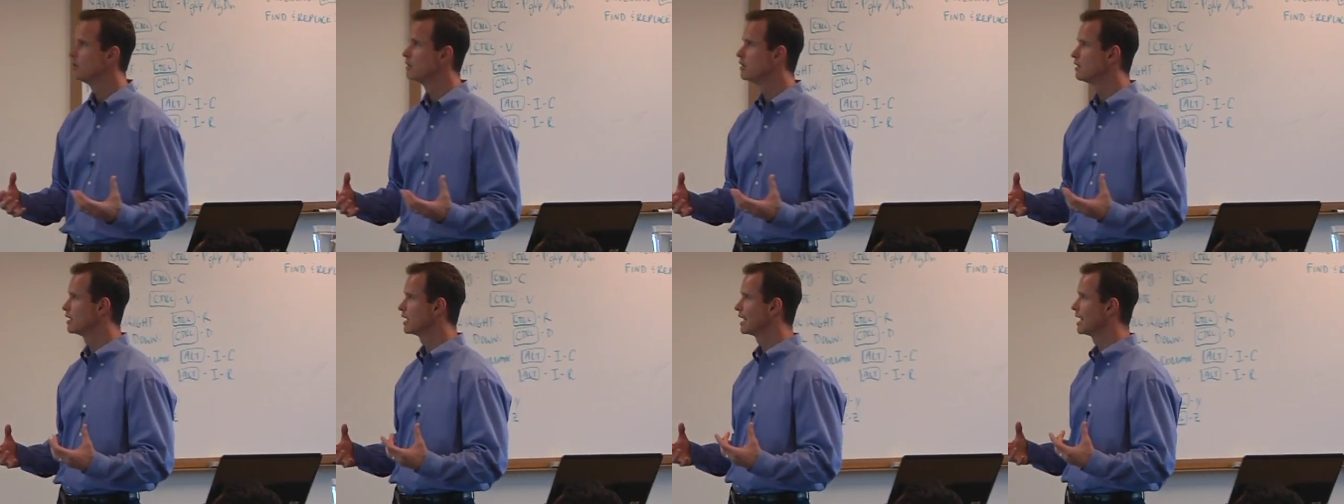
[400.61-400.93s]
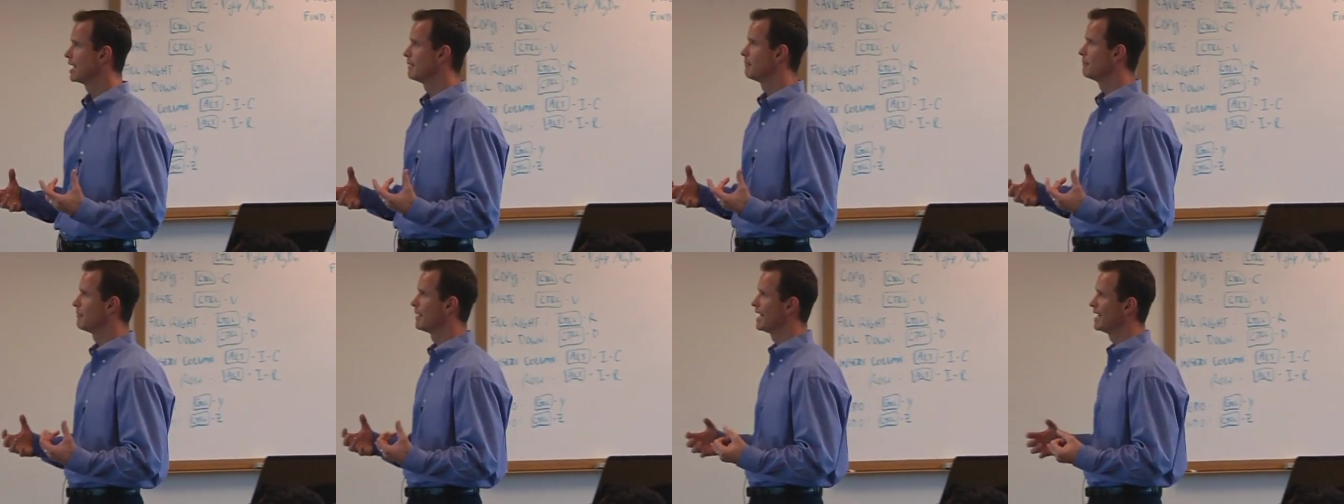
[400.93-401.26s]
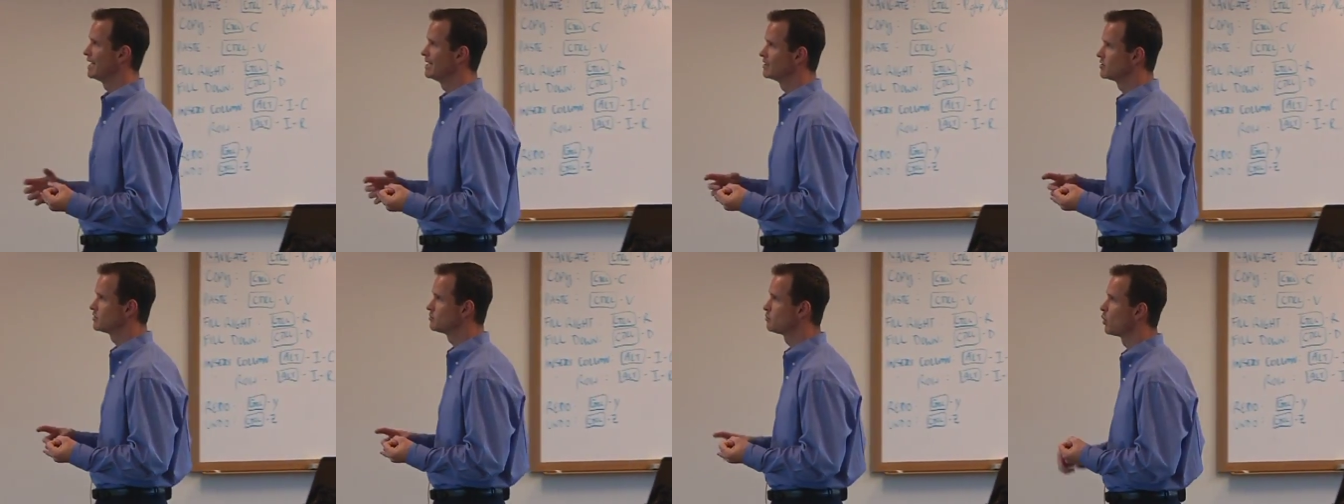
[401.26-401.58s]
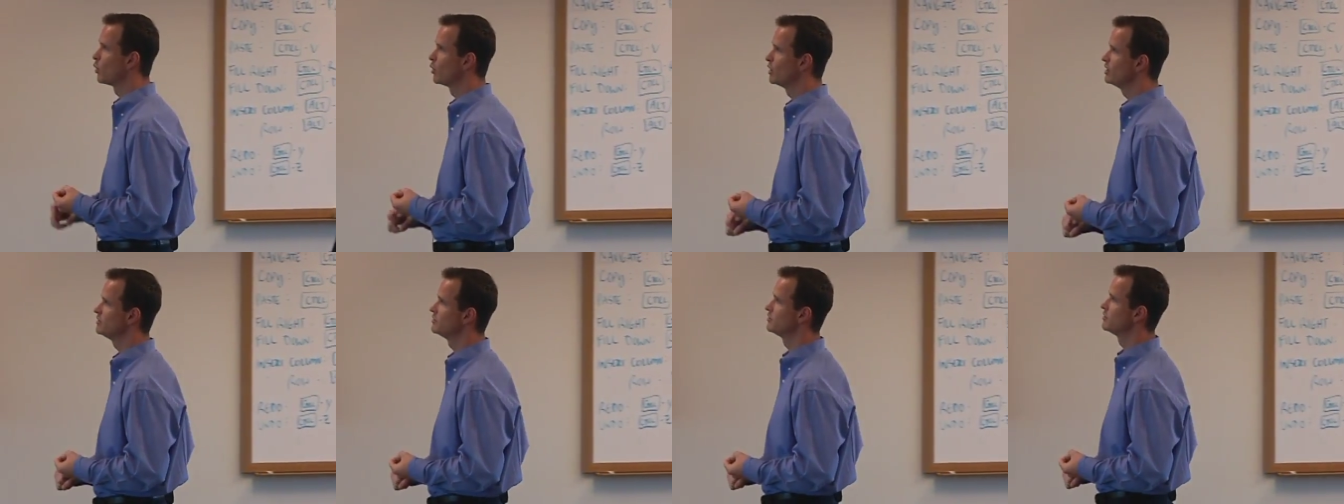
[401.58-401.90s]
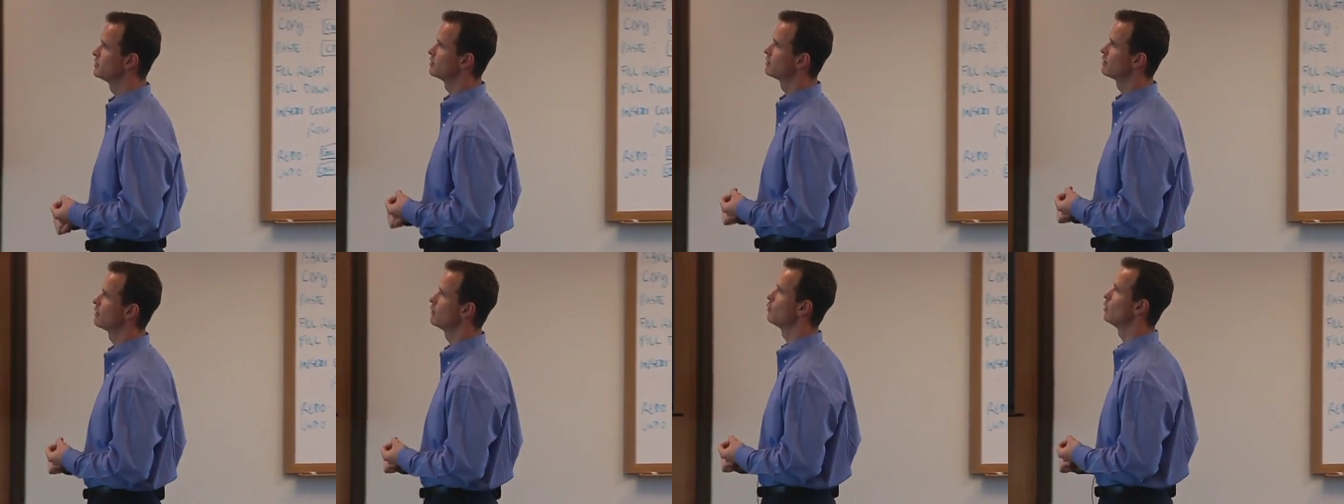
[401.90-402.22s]
again, minus
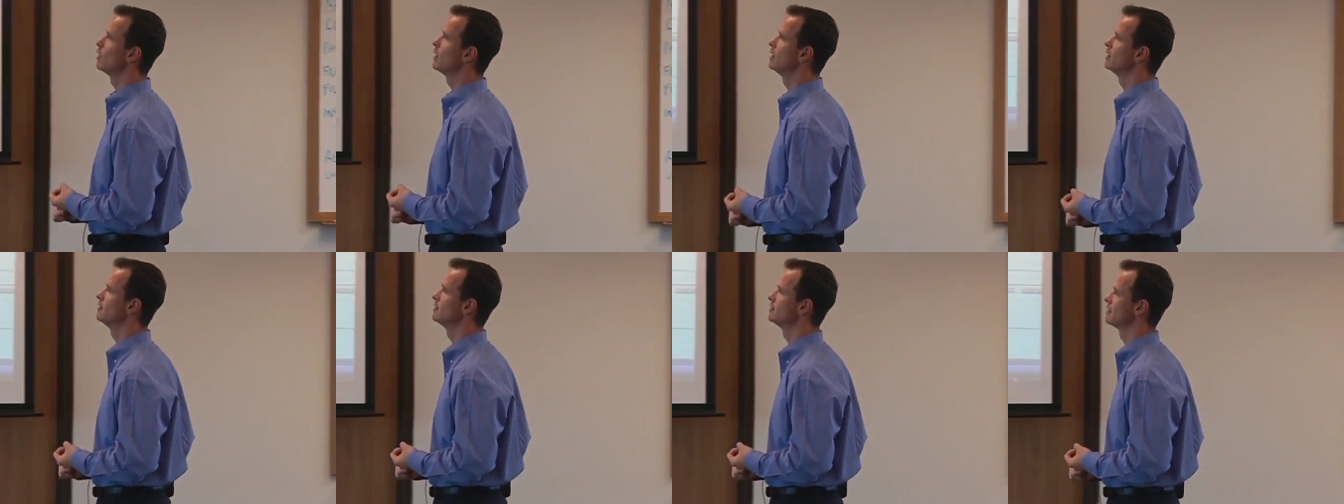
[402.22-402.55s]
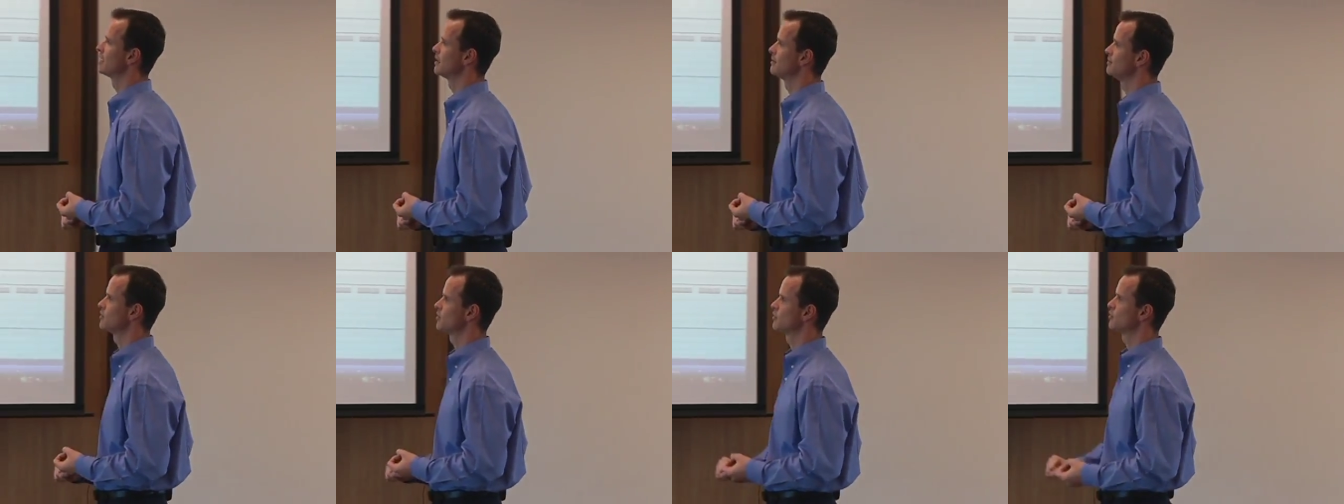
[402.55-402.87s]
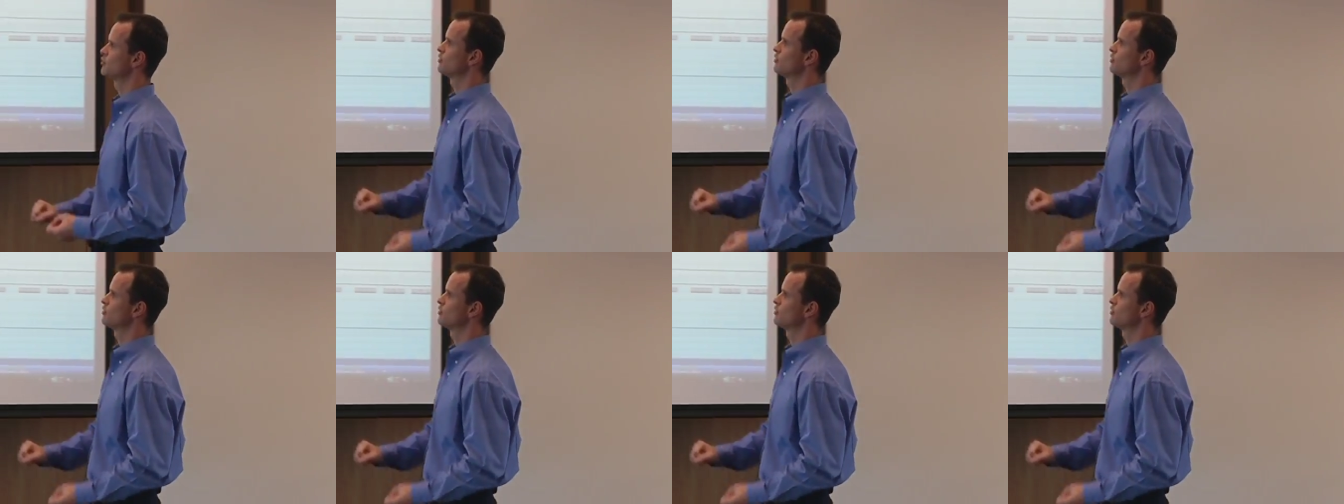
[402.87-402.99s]
0.01 times our